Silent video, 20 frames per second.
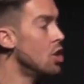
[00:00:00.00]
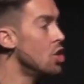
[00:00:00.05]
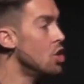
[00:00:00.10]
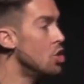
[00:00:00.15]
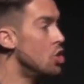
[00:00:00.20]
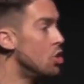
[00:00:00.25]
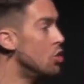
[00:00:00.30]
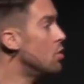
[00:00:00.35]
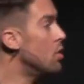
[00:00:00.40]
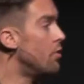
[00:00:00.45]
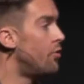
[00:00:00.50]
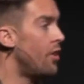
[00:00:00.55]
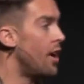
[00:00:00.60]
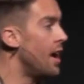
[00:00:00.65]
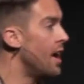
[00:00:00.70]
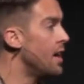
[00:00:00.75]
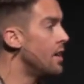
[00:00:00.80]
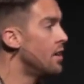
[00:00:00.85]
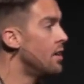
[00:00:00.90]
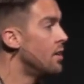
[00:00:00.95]

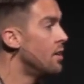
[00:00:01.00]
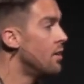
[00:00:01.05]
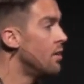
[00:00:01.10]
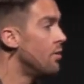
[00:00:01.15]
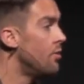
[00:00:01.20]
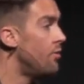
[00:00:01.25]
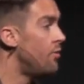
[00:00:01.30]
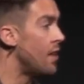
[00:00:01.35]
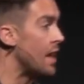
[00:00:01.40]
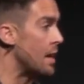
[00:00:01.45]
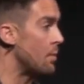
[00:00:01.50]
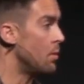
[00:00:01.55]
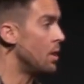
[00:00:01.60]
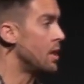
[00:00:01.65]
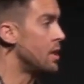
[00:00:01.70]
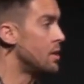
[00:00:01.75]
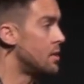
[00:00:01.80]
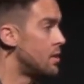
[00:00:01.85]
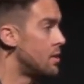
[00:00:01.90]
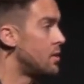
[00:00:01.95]
unified
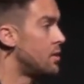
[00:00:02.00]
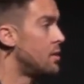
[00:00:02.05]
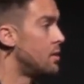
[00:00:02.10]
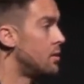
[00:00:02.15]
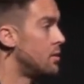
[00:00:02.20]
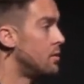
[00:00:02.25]
families.